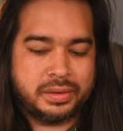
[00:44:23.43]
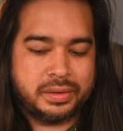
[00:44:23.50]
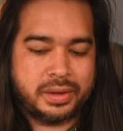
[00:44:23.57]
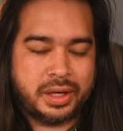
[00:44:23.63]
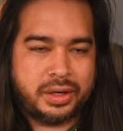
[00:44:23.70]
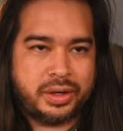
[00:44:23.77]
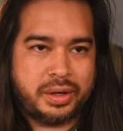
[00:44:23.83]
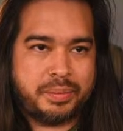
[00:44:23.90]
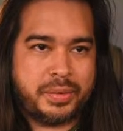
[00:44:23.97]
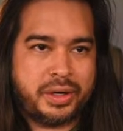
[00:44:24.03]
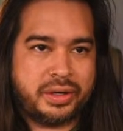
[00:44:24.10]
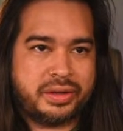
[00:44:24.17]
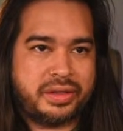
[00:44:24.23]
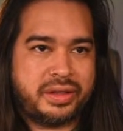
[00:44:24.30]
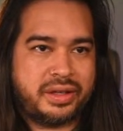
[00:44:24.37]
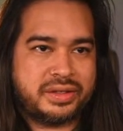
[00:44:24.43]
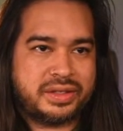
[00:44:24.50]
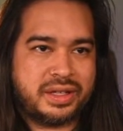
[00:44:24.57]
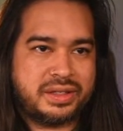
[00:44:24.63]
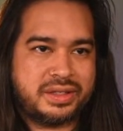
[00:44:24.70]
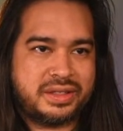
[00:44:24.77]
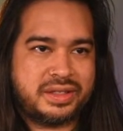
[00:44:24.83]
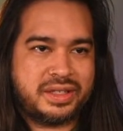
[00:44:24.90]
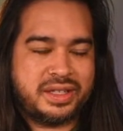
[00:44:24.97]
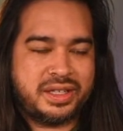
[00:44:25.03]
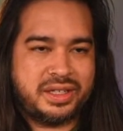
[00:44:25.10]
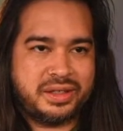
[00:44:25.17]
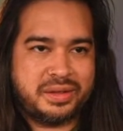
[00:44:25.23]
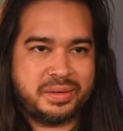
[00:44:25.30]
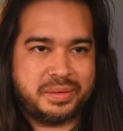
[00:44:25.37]
How do I mark things as
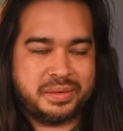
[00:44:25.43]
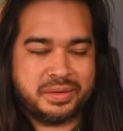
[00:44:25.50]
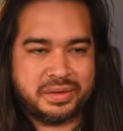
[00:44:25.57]
seen?